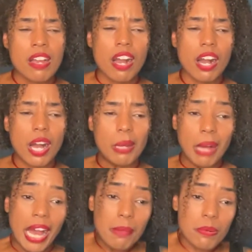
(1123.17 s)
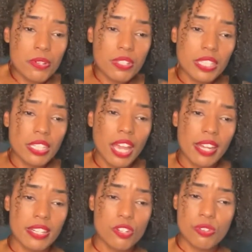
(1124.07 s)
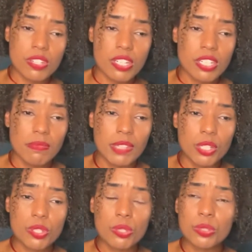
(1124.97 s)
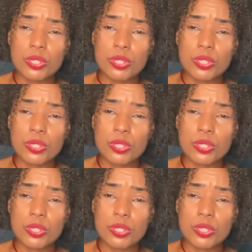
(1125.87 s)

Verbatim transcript: Um, I personally had an interest in it in middle school,